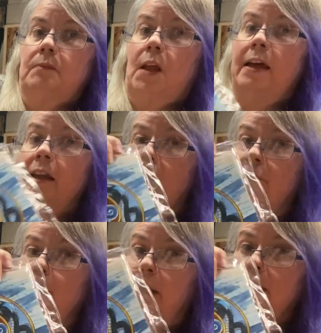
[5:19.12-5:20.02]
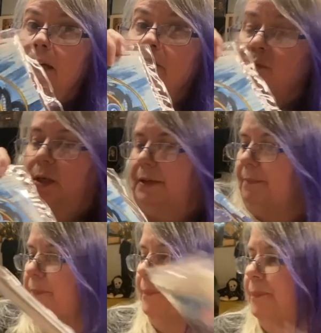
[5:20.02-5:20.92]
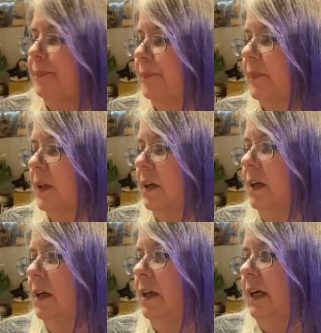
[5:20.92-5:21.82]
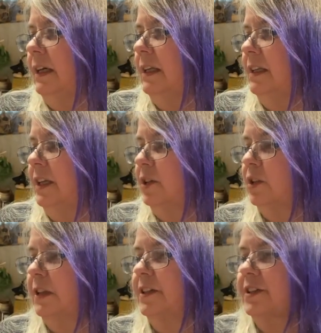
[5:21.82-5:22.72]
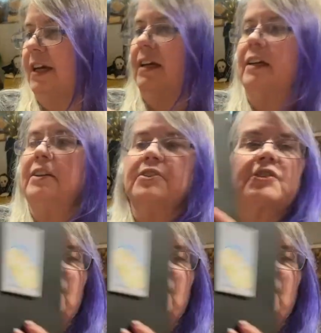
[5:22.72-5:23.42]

And everybody gets one. And in the earlier days,